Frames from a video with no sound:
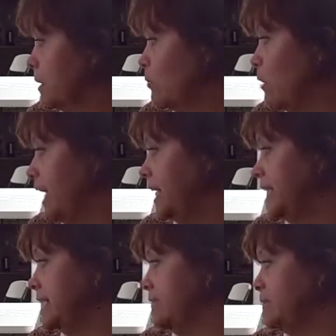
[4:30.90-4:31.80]
writing
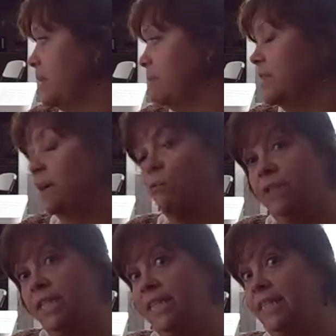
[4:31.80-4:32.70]
as if something
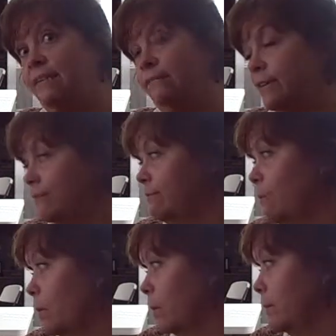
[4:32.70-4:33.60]
was a different
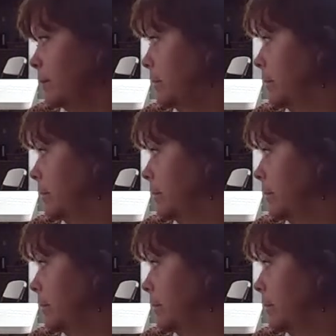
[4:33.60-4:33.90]
form.